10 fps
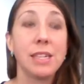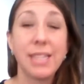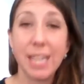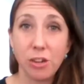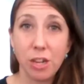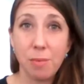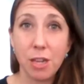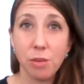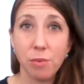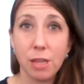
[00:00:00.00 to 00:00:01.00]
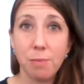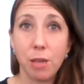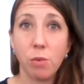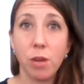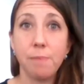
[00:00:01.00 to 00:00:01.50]
dairy being a really
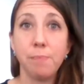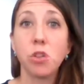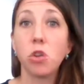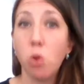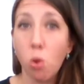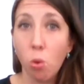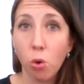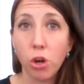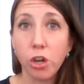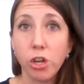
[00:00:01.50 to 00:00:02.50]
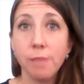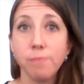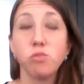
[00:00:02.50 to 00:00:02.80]
big one, corn,